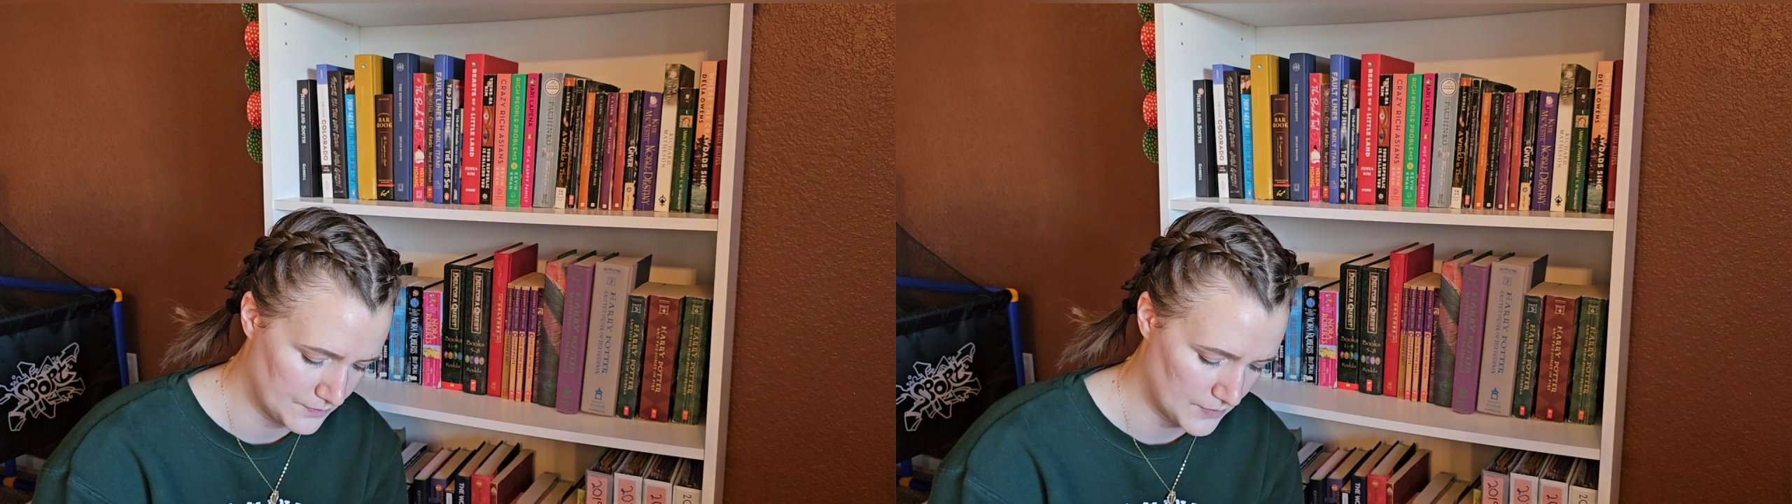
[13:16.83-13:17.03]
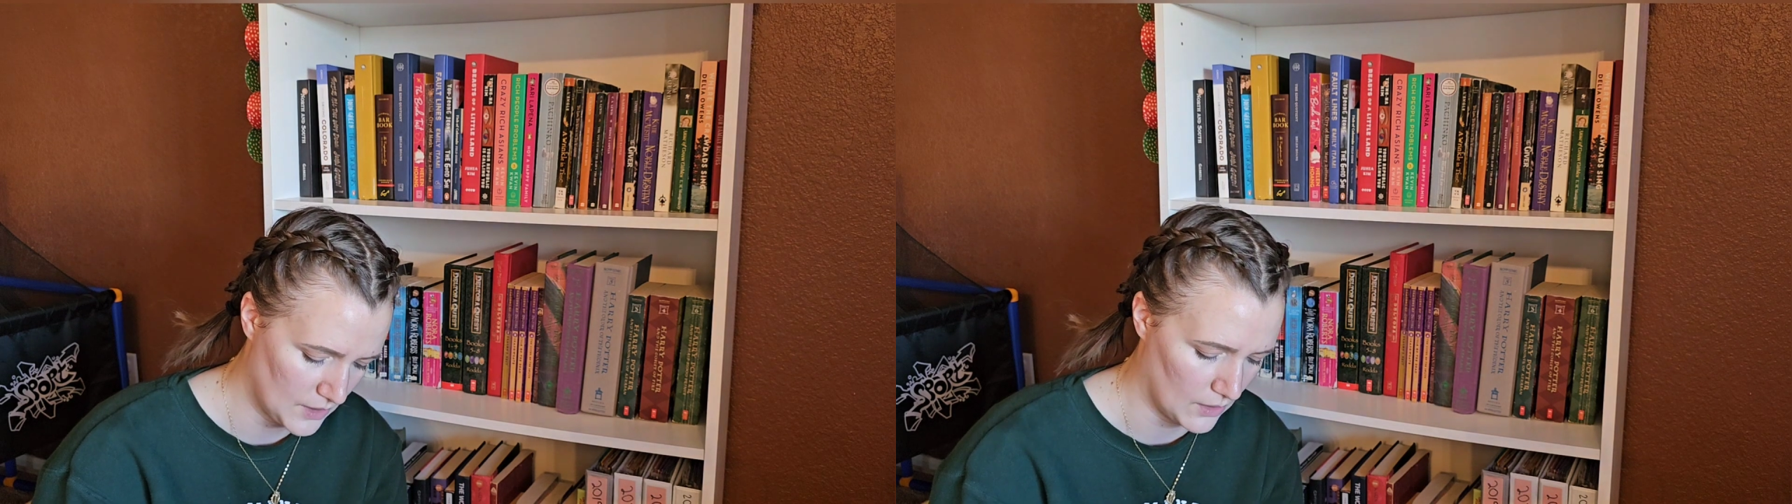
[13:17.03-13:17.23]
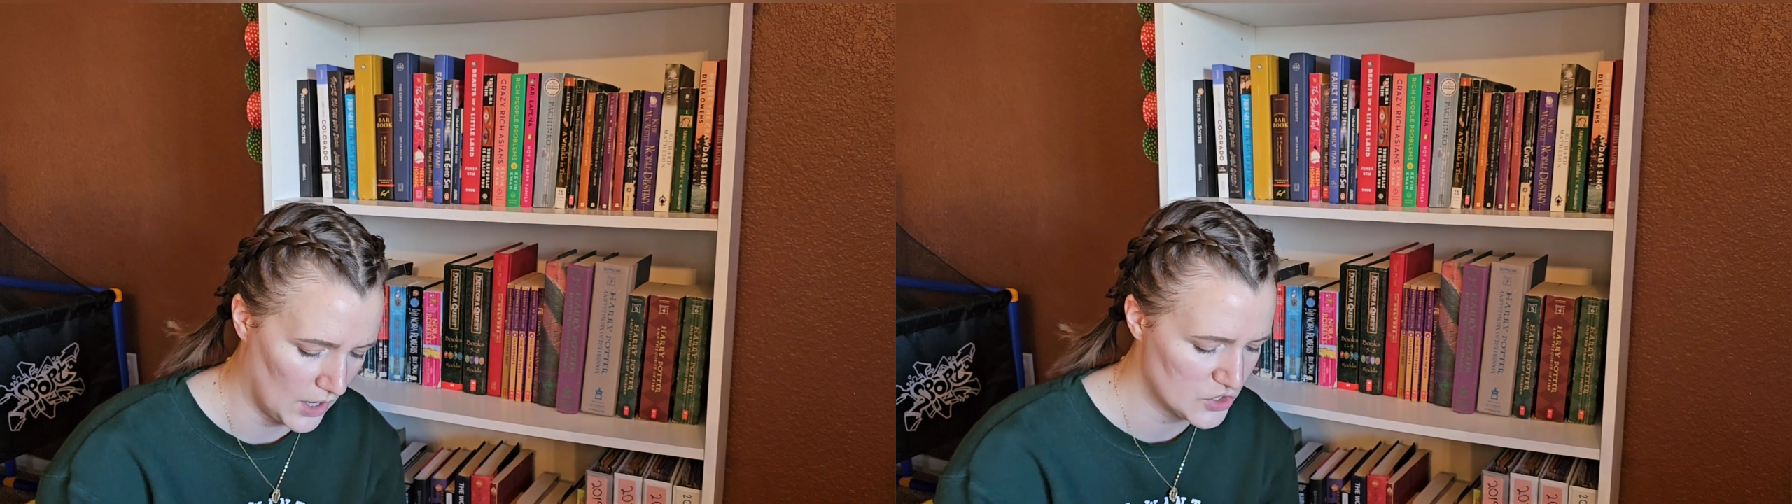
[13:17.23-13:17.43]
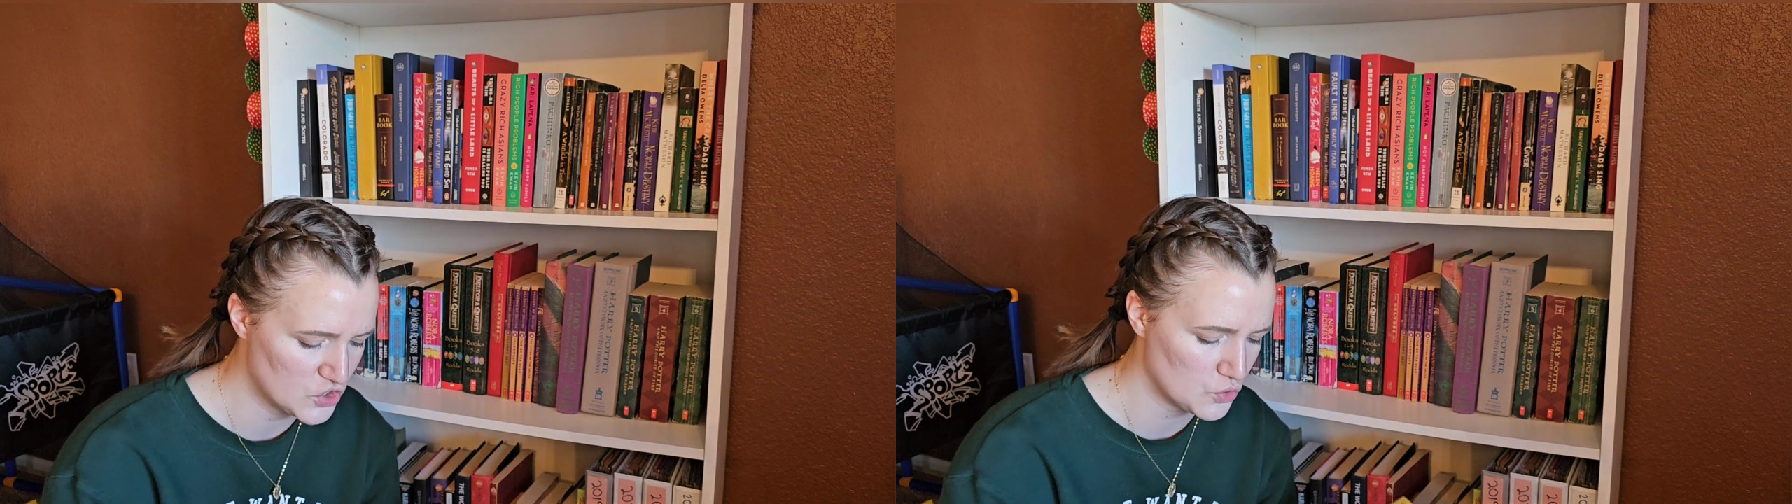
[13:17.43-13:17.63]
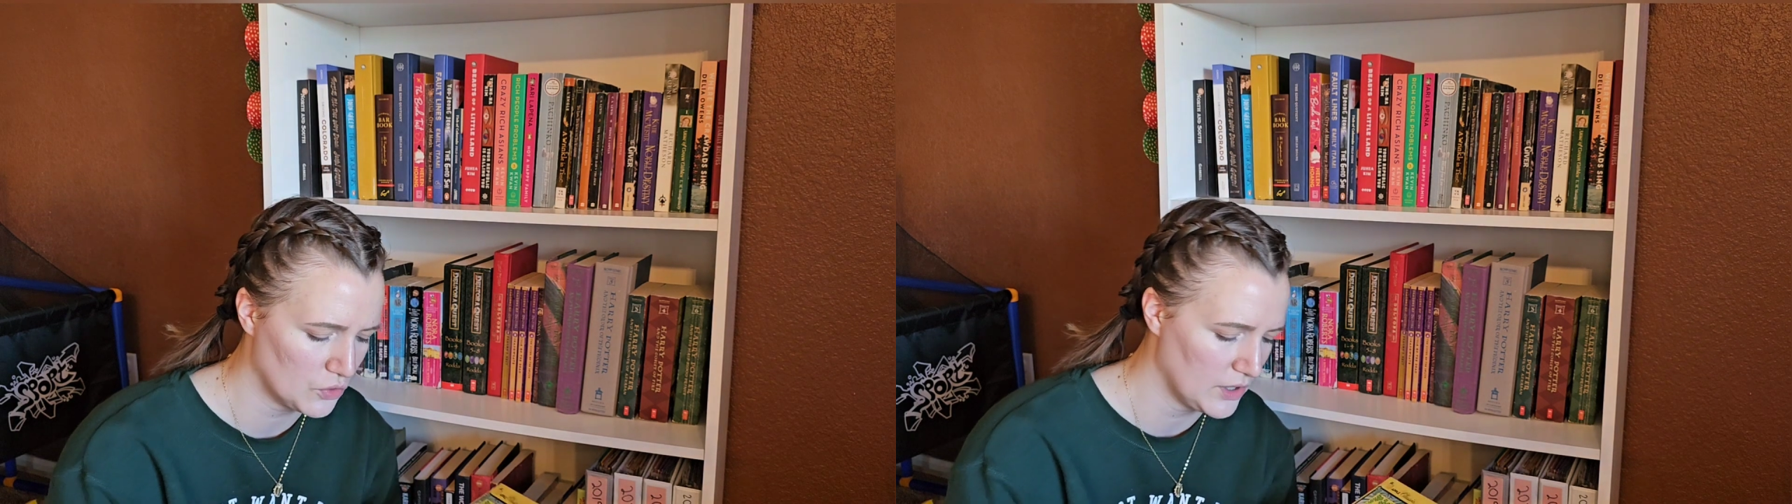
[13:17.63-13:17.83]
a
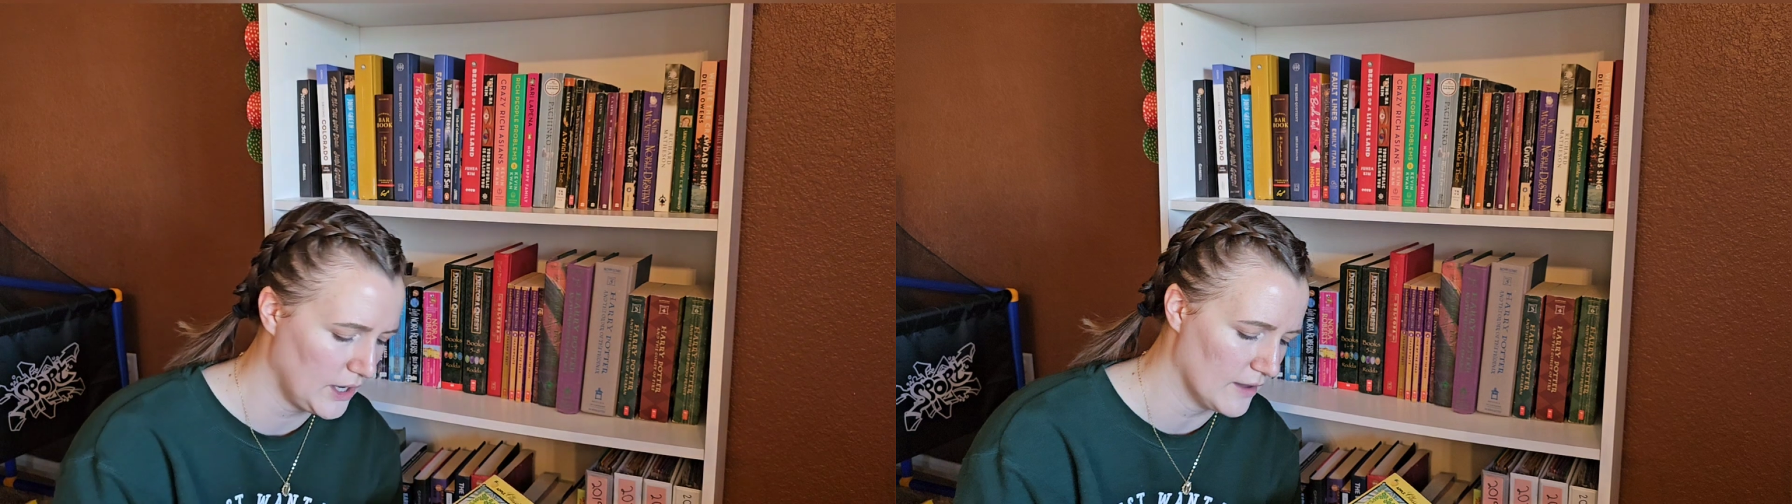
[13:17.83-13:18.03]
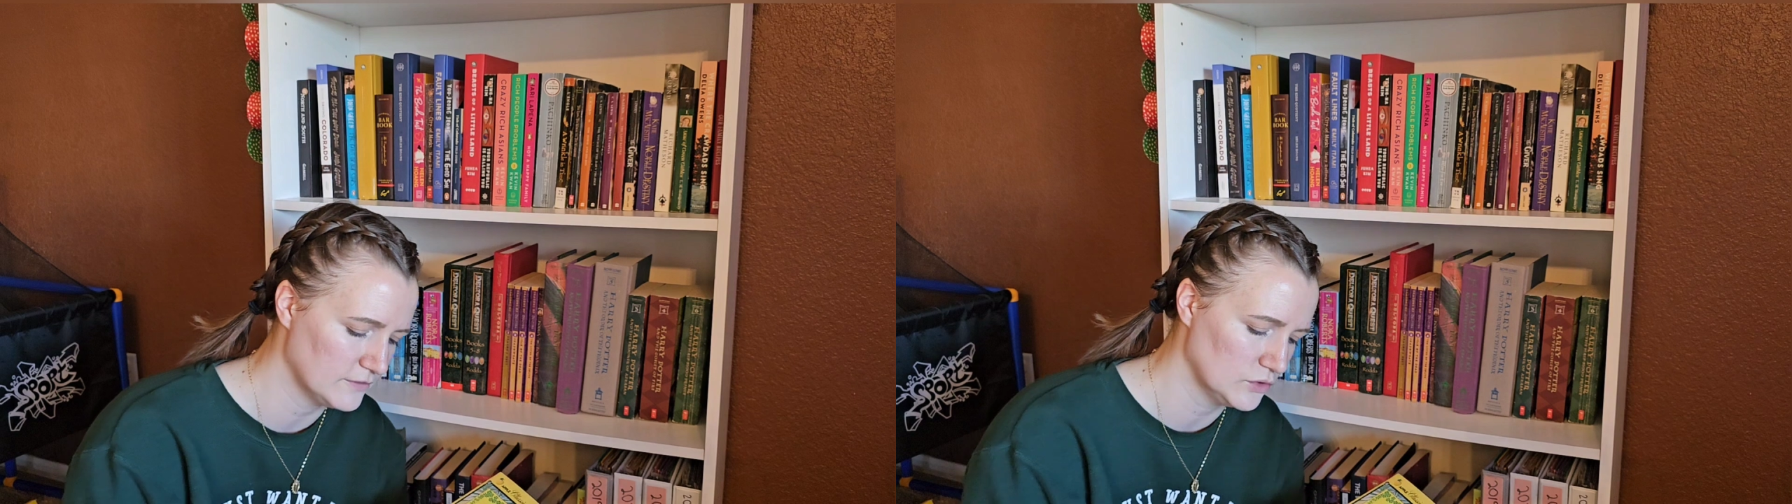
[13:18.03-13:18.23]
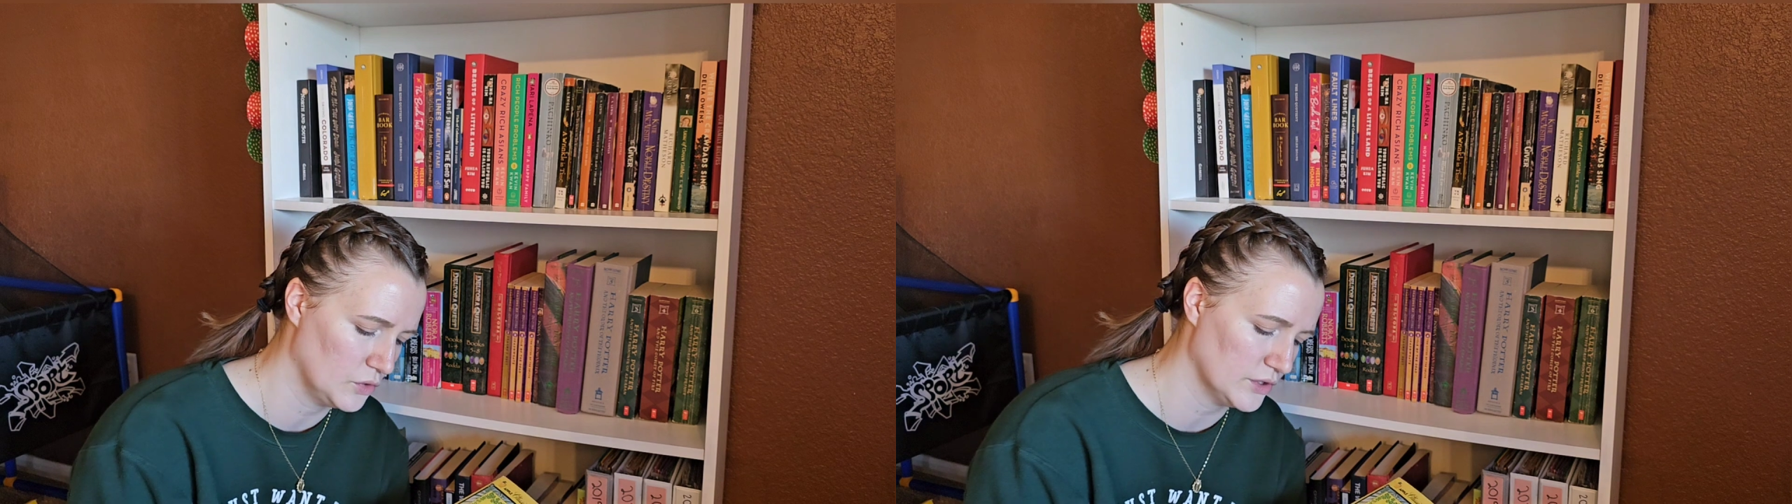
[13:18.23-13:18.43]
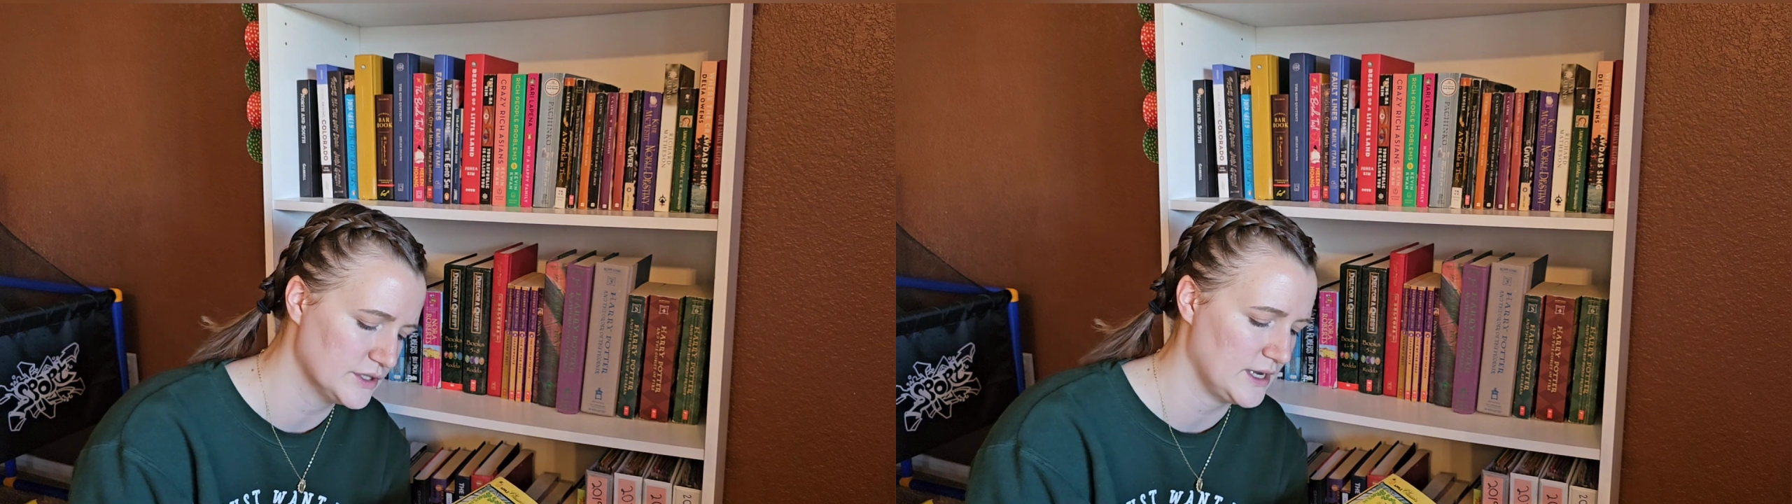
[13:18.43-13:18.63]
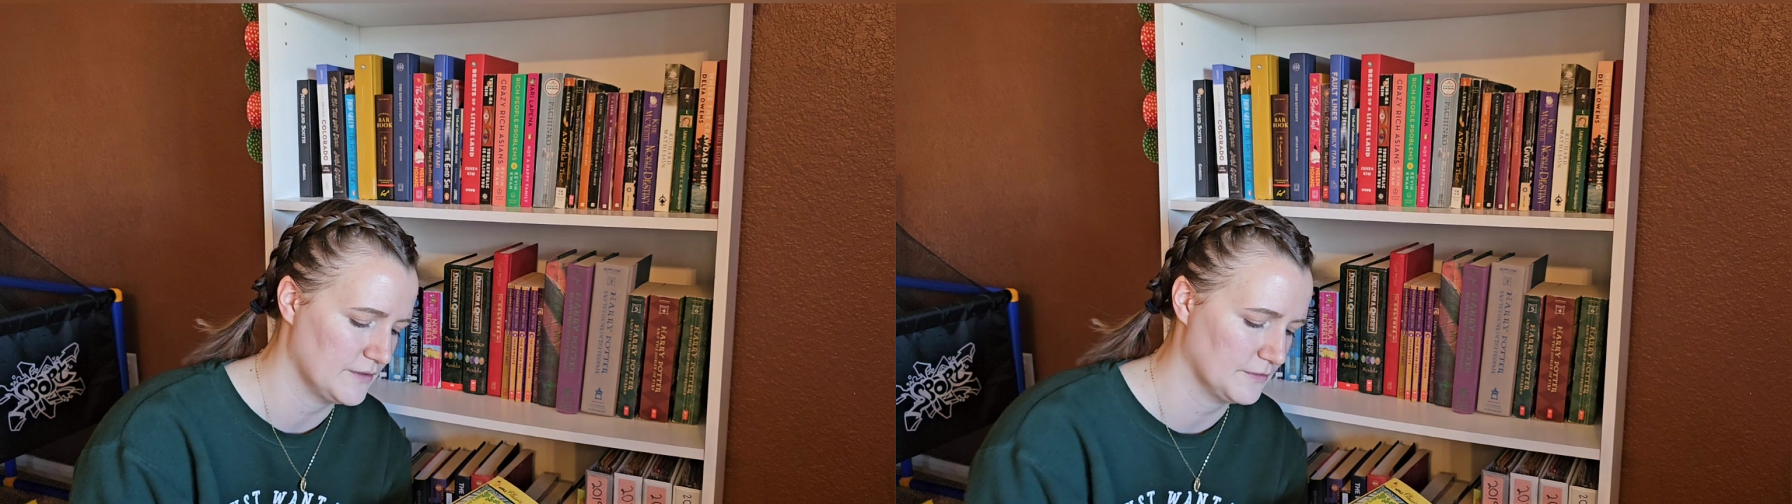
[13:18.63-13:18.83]
story of loyalty and